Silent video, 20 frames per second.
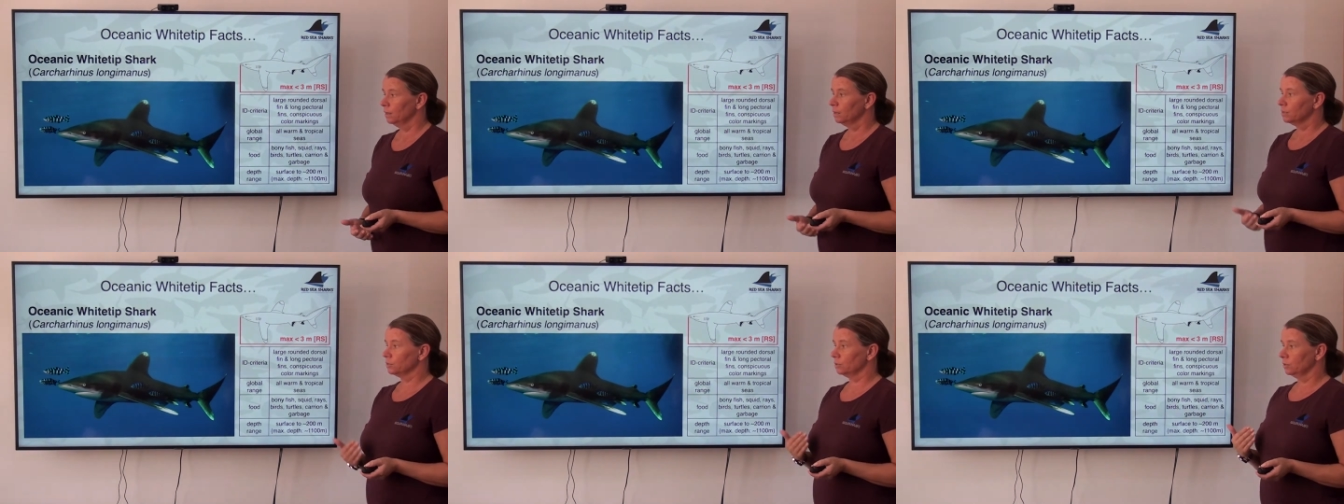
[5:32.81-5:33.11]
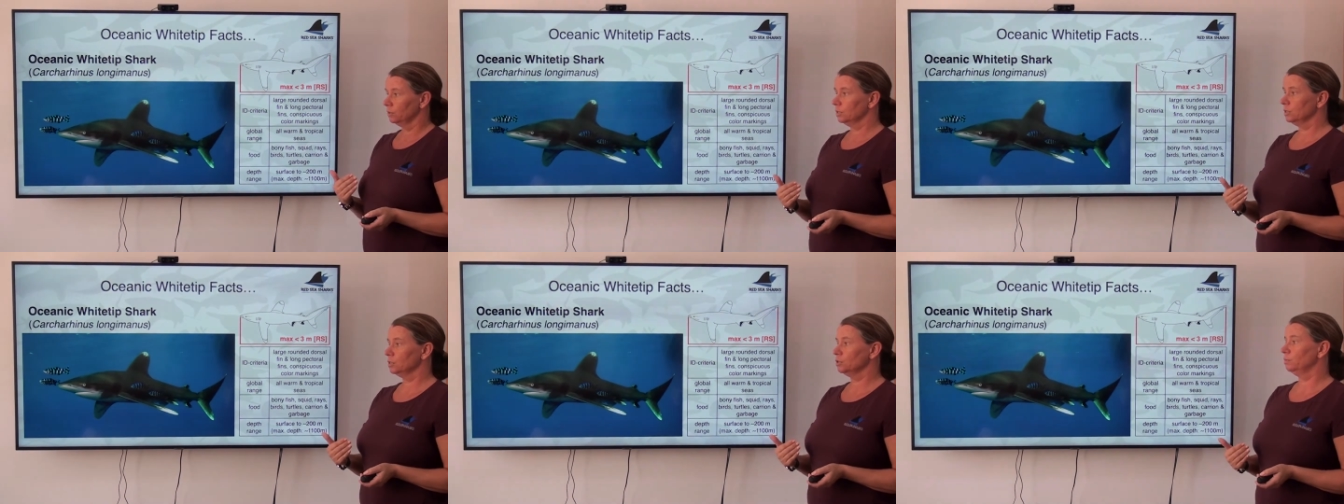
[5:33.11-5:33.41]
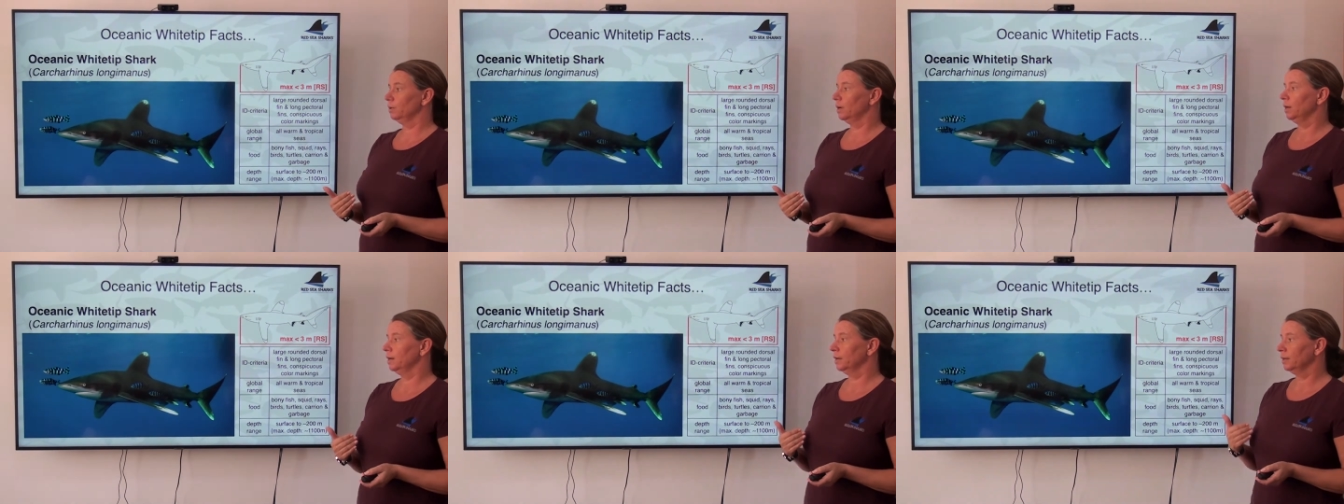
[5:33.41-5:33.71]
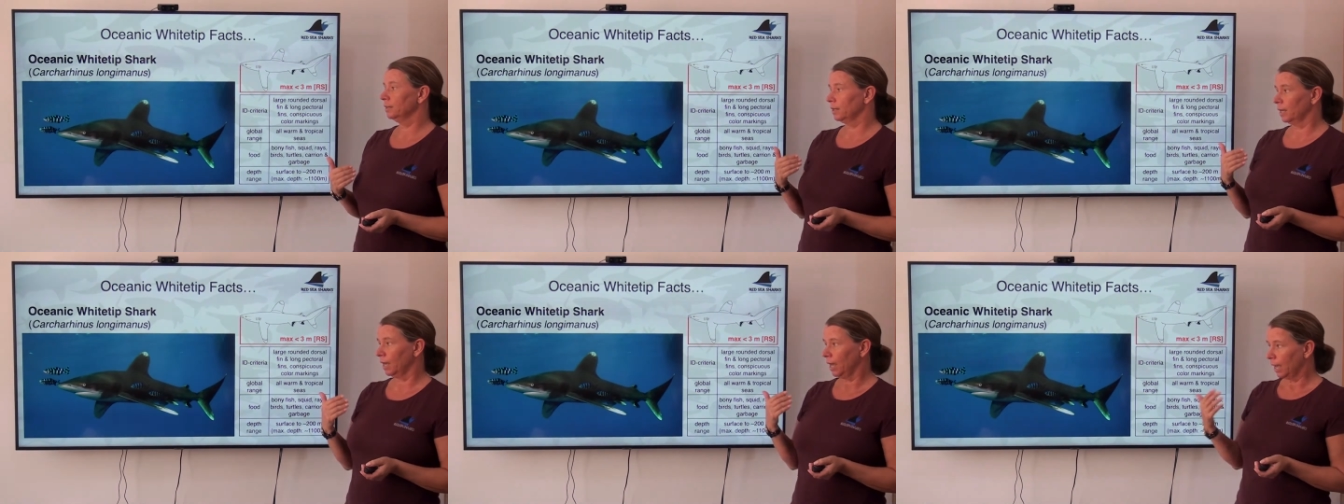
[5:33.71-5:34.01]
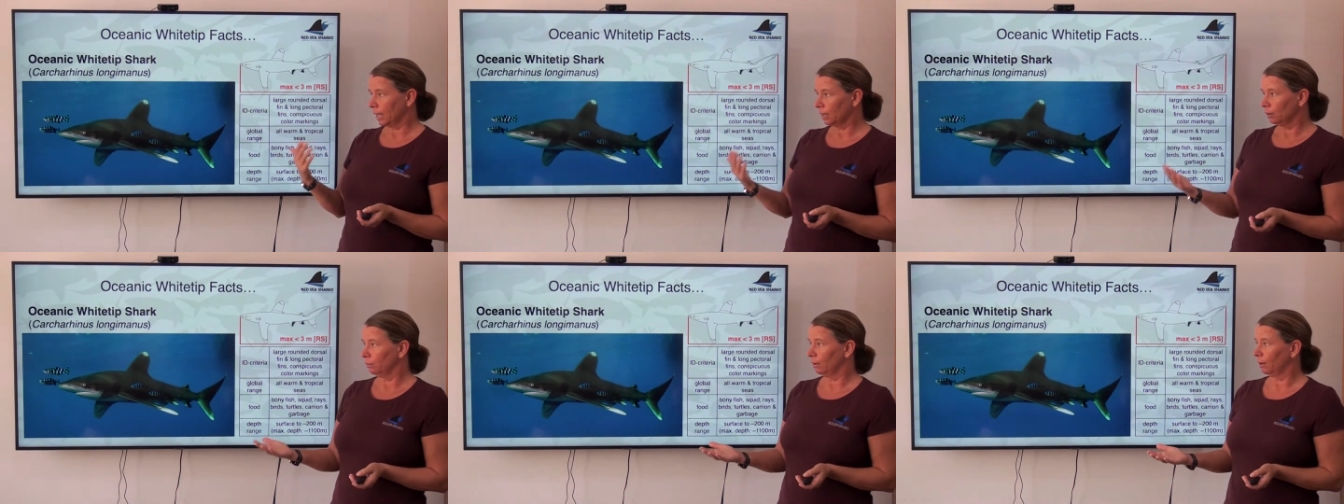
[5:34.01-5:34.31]
So this is why they
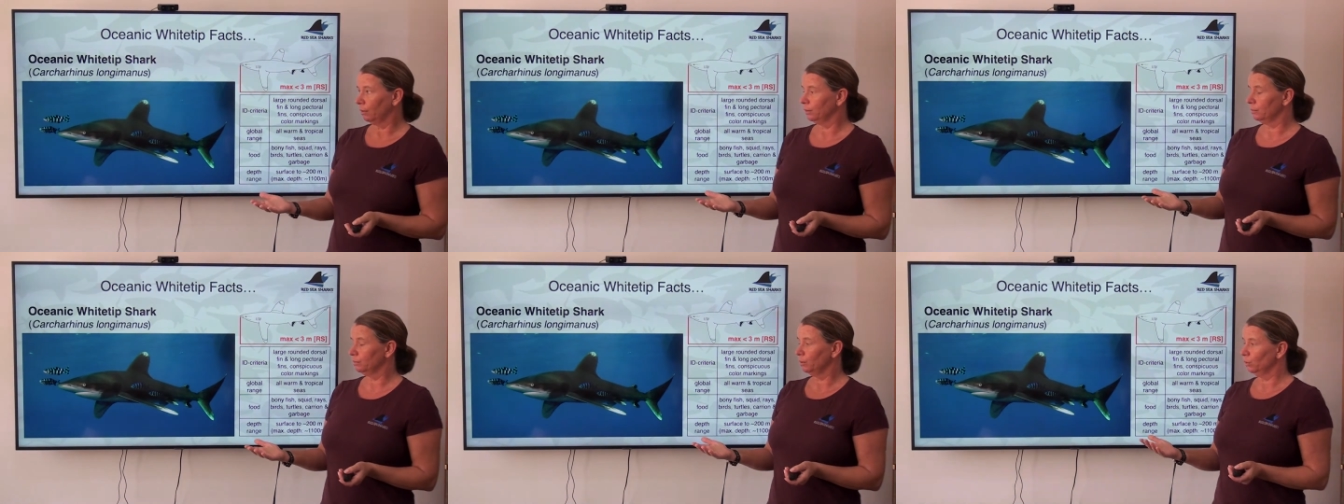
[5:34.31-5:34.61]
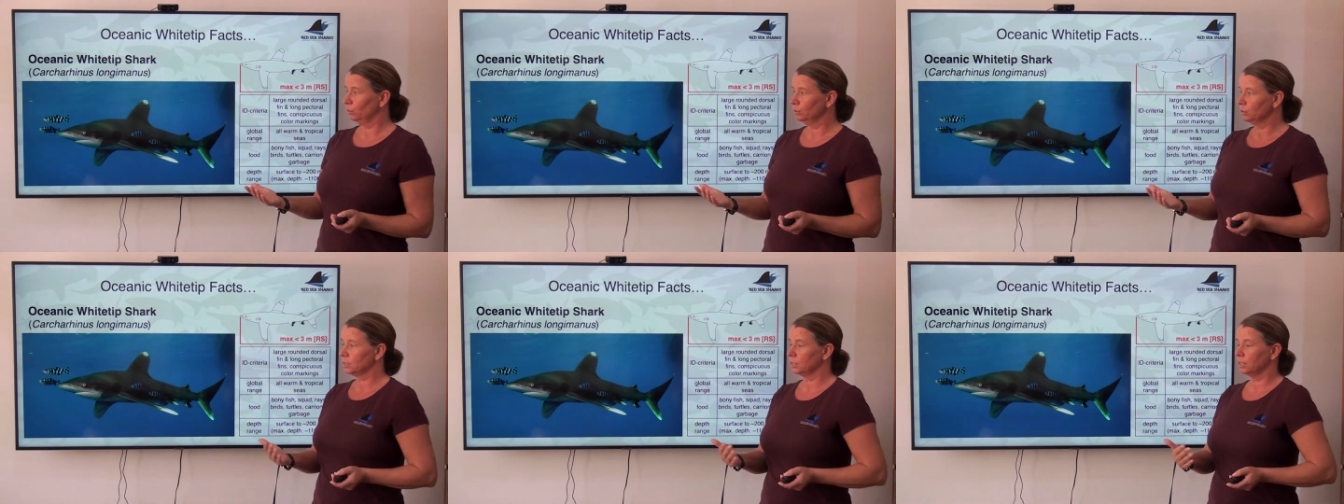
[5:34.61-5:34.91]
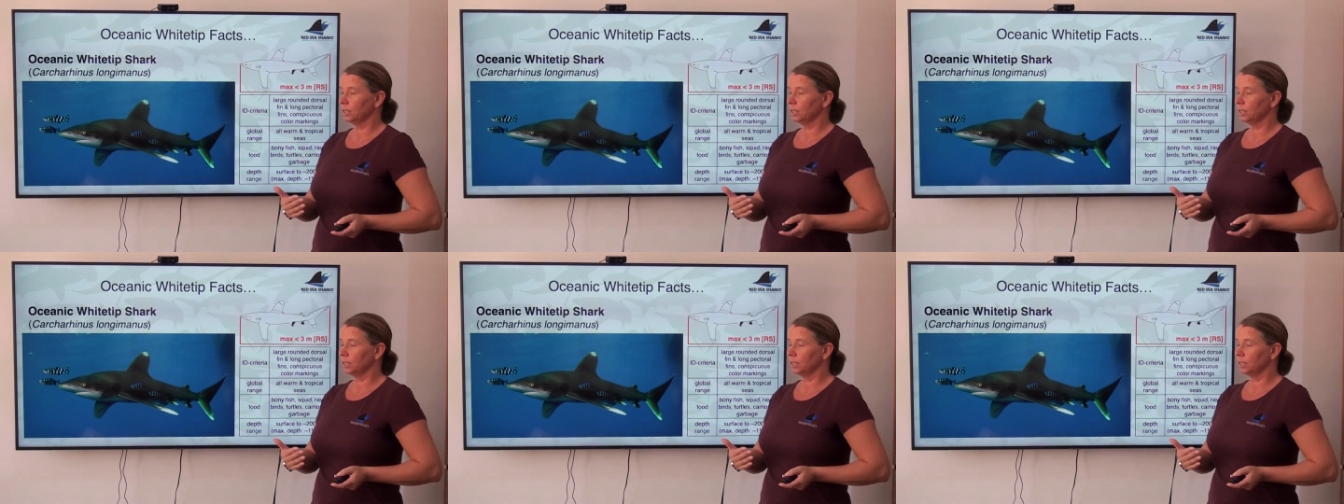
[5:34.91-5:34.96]
hang around the boats,